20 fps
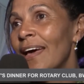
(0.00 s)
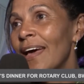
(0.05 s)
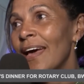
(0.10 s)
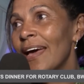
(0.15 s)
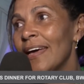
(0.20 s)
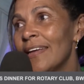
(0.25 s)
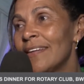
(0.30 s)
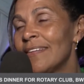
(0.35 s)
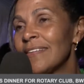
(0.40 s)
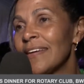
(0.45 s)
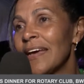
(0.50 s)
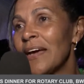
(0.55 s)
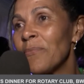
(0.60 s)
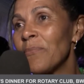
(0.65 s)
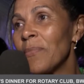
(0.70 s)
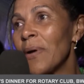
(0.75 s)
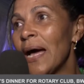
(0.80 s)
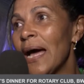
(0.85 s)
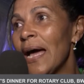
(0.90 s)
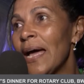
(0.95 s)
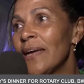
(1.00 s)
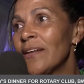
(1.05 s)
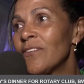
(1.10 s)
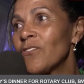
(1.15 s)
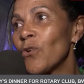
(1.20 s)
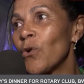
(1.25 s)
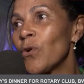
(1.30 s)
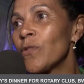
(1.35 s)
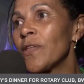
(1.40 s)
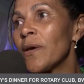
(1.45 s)
and um, I
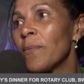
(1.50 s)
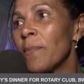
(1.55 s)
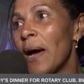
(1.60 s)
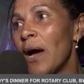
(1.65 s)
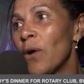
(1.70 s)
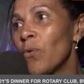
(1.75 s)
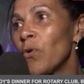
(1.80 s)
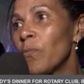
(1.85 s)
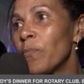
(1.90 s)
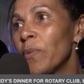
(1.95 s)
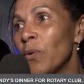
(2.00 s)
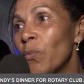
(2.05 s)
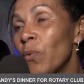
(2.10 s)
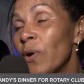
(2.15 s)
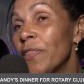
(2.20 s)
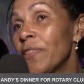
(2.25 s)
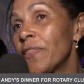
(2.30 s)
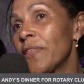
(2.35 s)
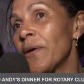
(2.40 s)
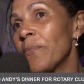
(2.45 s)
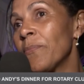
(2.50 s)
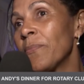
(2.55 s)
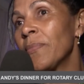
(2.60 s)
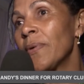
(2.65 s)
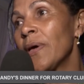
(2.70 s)
told them I will be with them